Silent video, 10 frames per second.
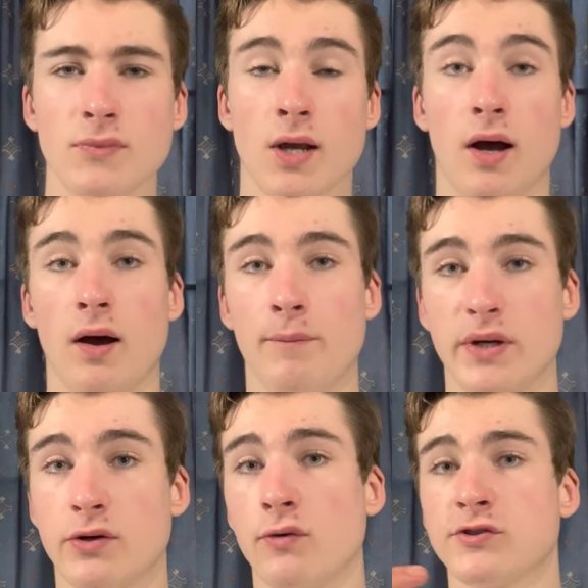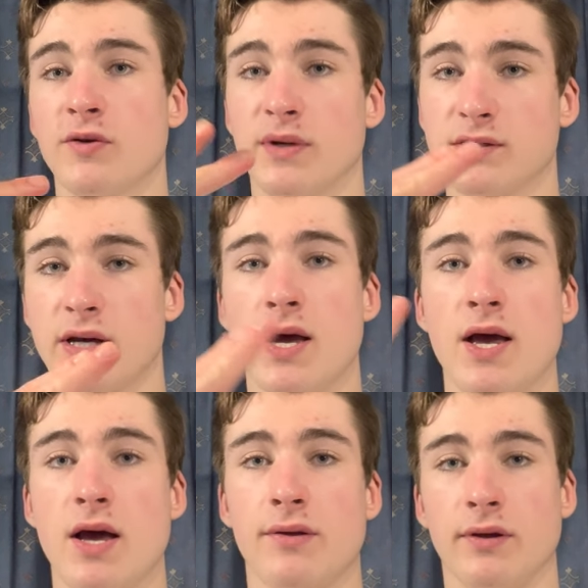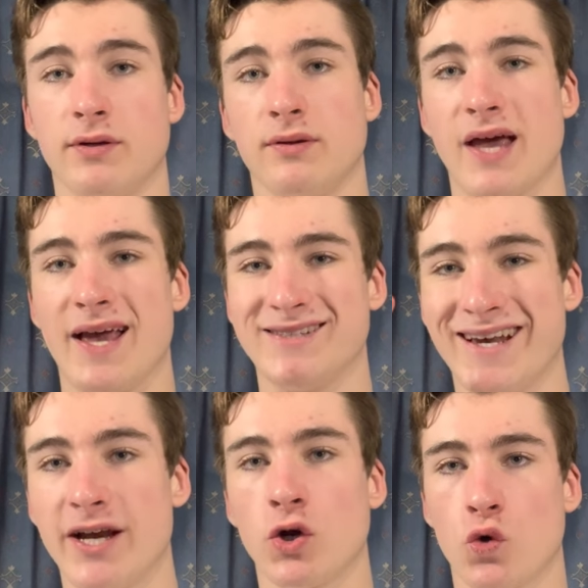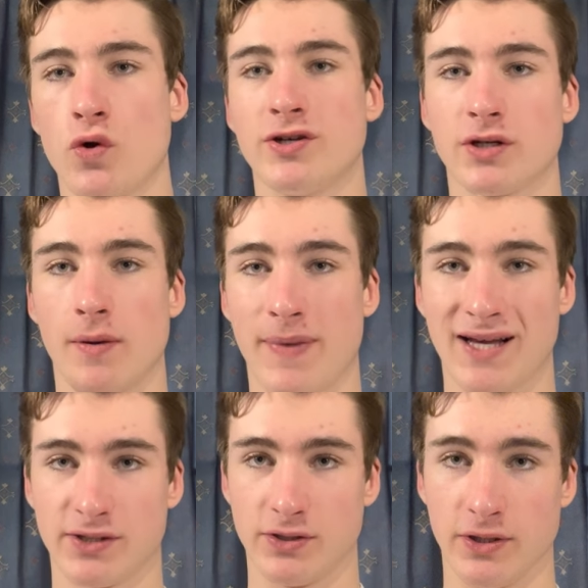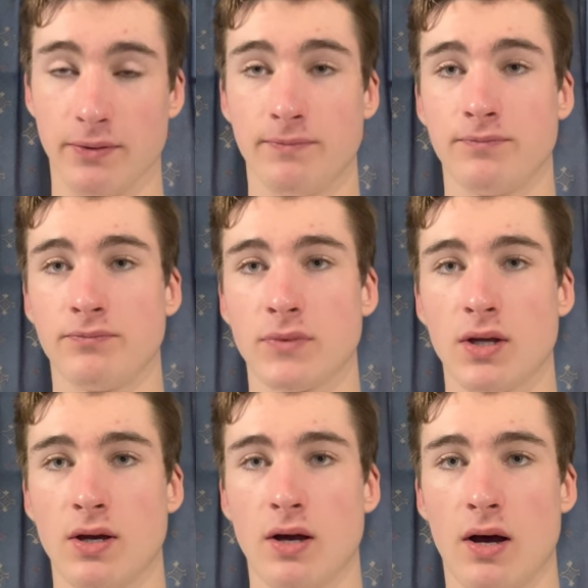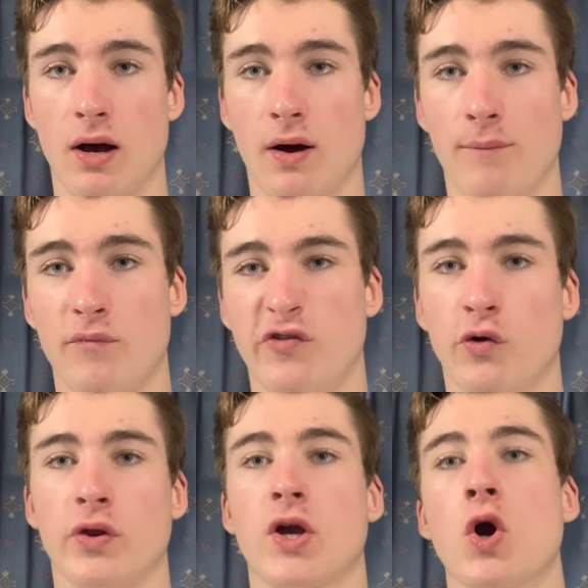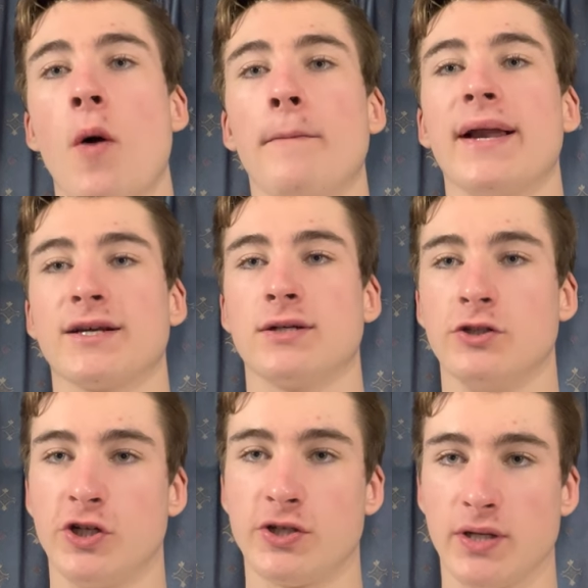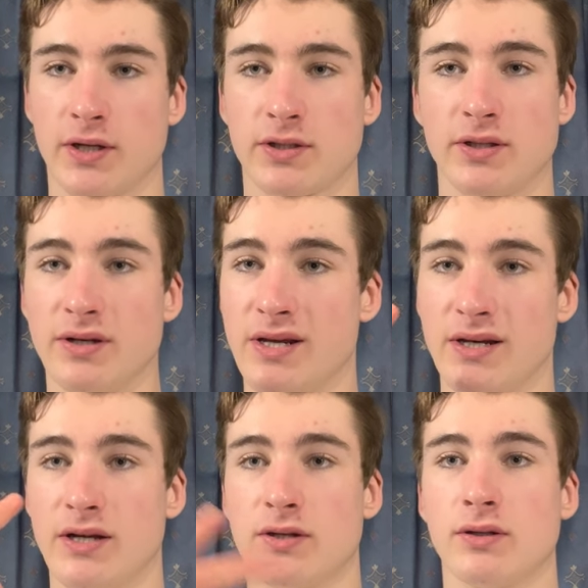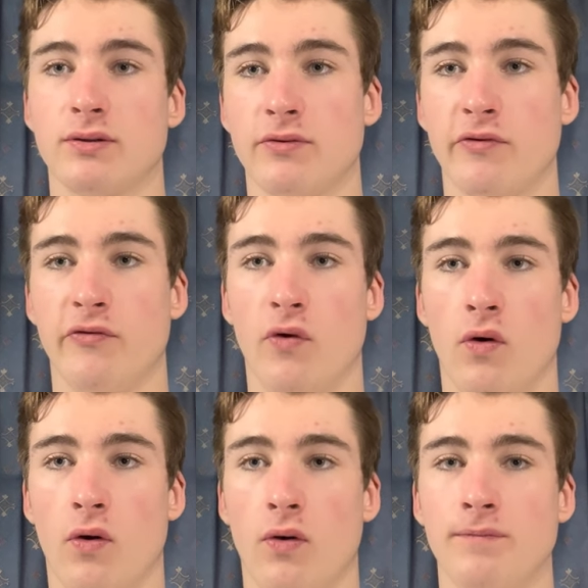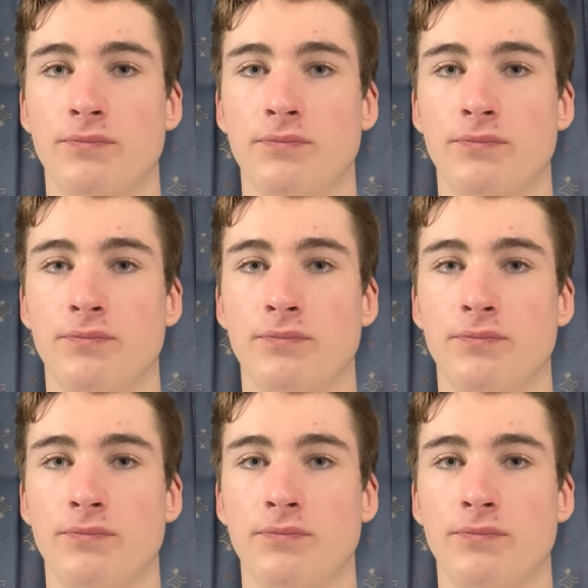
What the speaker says: But it also means that there is increased capacity for the complex logistics needed for,